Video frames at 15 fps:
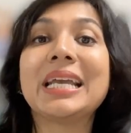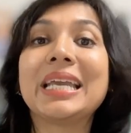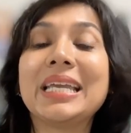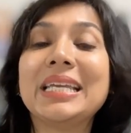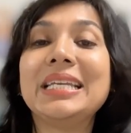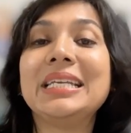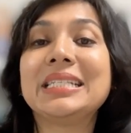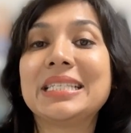
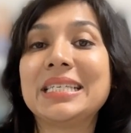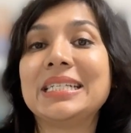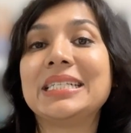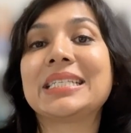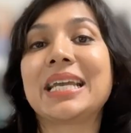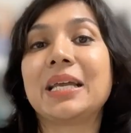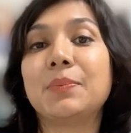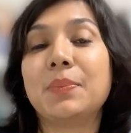kidney
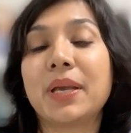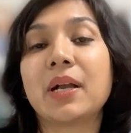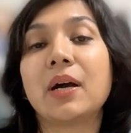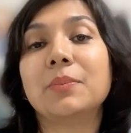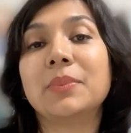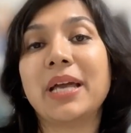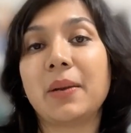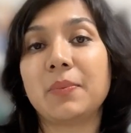cells can
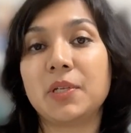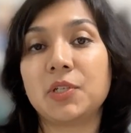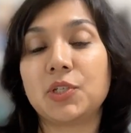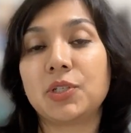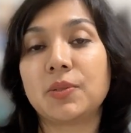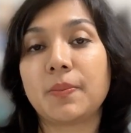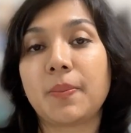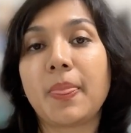become
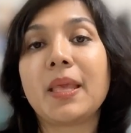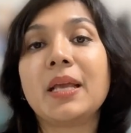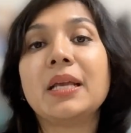damaged.